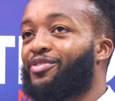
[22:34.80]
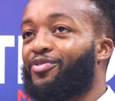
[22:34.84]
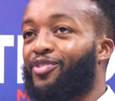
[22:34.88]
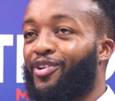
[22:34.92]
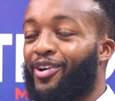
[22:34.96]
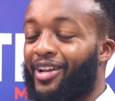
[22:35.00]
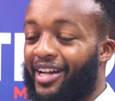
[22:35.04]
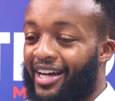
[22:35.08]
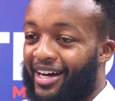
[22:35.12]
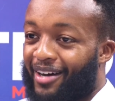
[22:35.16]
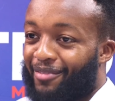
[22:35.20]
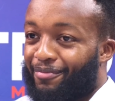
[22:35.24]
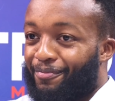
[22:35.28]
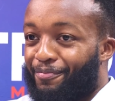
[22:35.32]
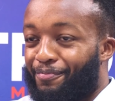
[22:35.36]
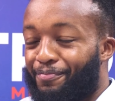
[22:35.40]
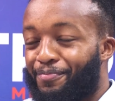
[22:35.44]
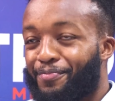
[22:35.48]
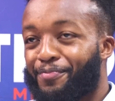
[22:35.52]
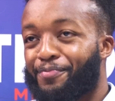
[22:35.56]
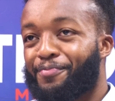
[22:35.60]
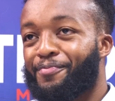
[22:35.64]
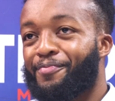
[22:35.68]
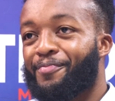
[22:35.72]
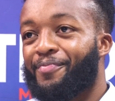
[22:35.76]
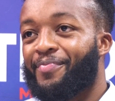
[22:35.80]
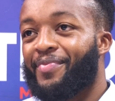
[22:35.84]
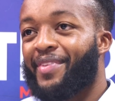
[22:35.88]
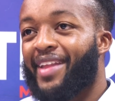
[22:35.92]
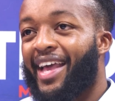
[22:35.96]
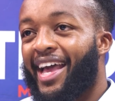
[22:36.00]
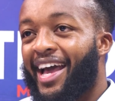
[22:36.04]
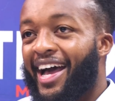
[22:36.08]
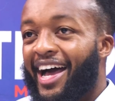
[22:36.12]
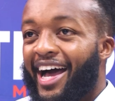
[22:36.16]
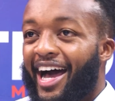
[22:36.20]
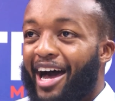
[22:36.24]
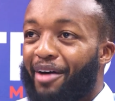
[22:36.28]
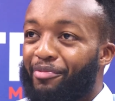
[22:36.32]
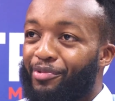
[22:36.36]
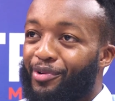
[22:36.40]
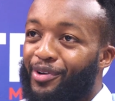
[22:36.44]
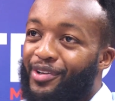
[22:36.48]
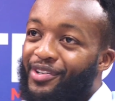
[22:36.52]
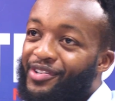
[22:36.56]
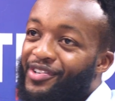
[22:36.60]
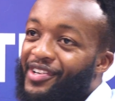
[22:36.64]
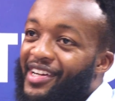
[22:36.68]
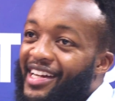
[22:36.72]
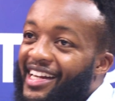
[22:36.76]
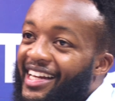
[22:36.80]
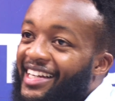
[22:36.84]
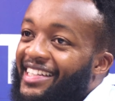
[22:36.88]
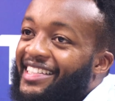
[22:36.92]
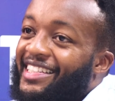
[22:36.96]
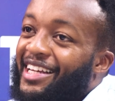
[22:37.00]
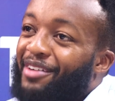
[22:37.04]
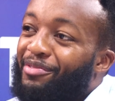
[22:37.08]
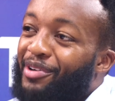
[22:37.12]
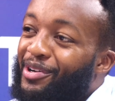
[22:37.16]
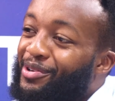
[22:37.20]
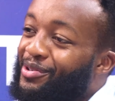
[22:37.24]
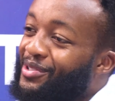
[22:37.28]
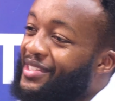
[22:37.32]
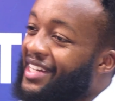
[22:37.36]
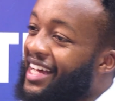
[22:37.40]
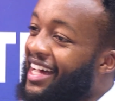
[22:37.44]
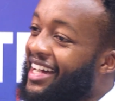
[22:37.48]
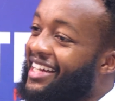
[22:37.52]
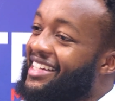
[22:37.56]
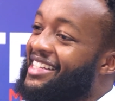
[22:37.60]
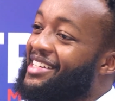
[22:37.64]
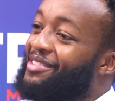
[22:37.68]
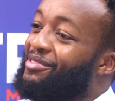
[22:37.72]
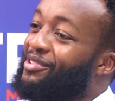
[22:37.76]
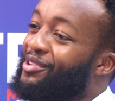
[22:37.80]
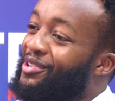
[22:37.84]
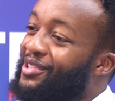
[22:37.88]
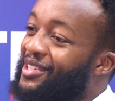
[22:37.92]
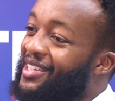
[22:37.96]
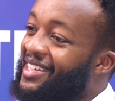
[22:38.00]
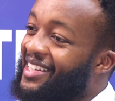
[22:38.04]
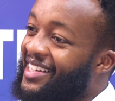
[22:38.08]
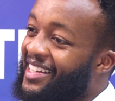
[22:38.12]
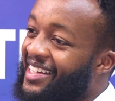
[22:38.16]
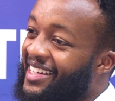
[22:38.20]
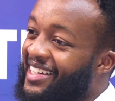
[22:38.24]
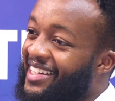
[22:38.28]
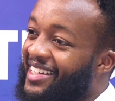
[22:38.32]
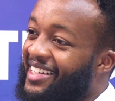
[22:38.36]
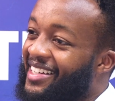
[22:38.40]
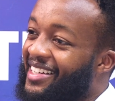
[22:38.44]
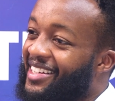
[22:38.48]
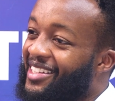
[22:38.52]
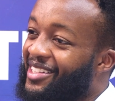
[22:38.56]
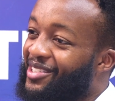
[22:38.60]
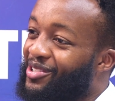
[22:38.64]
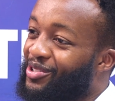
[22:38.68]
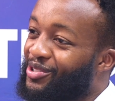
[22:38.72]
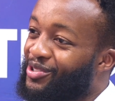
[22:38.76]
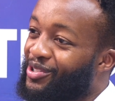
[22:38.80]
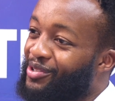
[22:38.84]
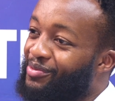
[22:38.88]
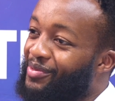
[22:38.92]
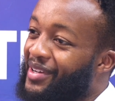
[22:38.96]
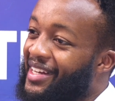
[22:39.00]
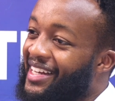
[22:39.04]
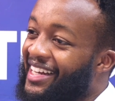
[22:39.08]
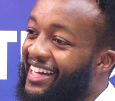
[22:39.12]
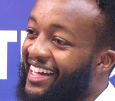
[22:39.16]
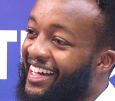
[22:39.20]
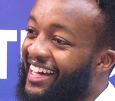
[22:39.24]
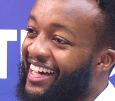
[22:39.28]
of all, I'm not really someone who's active on social media.